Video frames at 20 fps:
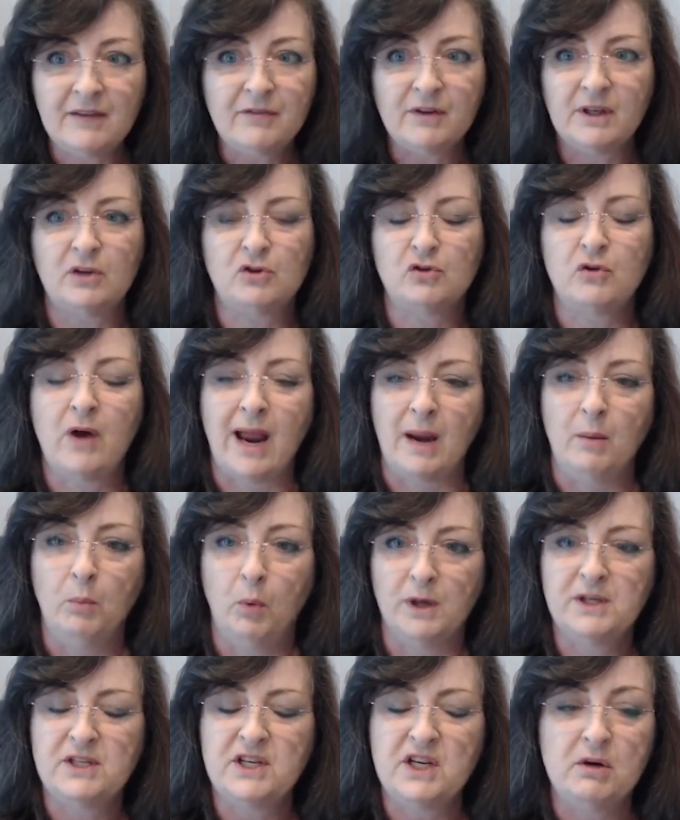give it a try.
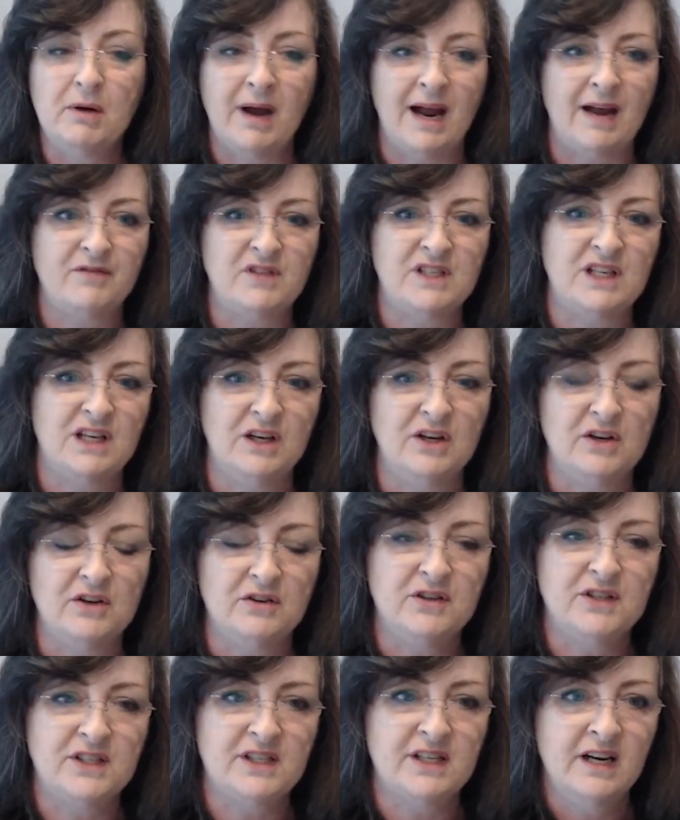What do you have to
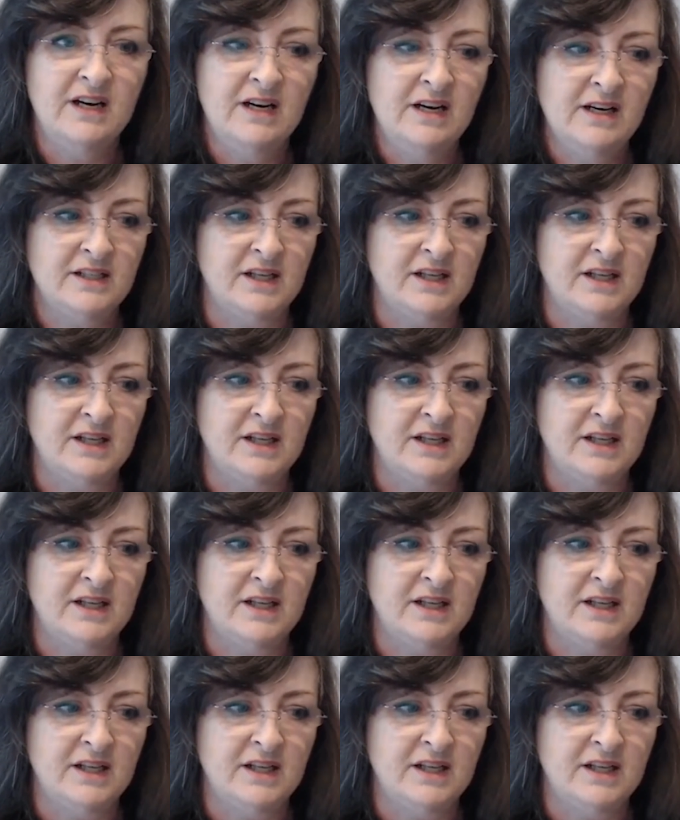lose?